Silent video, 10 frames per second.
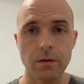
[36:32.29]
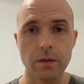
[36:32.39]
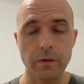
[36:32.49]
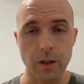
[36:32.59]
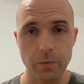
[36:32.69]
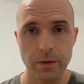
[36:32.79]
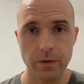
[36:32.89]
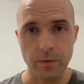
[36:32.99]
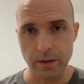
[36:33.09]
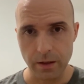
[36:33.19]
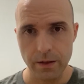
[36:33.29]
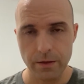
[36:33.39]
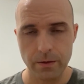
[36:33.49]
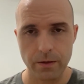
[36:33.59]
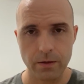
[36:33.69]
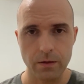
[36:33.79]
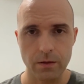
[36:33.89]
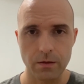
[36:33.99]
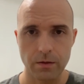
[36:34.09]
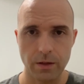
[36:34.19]
developers, maintainers,
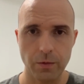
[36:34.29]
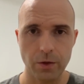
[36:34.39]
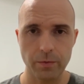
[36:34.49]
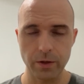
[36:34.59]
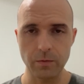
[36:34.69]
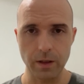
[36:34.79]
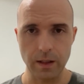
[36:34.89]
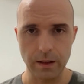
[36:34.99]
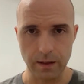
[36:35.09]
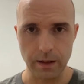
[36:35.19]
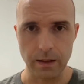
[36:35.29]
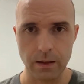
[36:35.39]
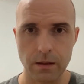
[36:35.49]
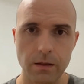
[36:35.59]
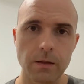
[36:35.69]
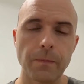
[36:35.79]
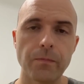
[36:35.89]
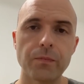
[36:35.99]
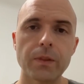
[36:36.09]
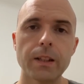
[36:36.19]
and the appropriate mailing lists.
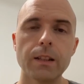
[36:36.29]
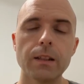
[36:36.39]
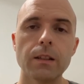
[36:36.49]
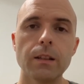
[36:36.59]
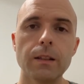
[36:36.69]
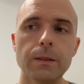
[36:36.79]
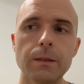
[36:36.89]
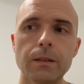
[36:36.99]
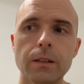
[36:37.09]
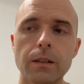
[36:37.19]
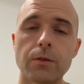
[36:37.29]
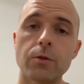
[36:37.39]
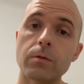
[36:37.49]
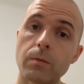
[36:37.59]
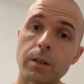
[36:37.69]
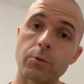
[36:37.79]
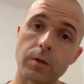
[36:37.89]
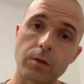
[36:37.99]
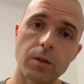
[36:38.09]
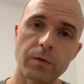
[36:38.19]
And as we
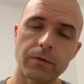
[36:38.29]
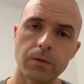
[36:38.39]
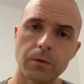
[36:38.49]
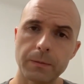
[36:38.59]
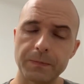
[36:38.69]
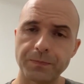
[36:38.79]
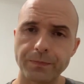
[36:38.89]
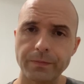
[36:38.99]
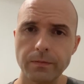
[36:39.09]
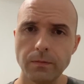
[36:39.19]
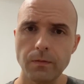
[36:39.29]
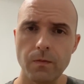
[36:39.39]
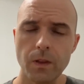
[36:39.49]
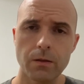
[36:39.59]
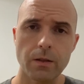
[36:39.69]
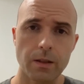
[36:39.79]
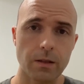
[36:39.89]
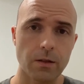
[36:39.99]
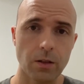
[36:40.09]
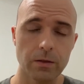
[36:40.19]
saw before,
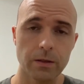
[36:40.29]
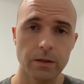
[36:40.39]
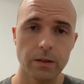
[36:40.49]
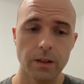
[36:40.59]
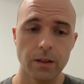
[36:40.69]
Syzkaller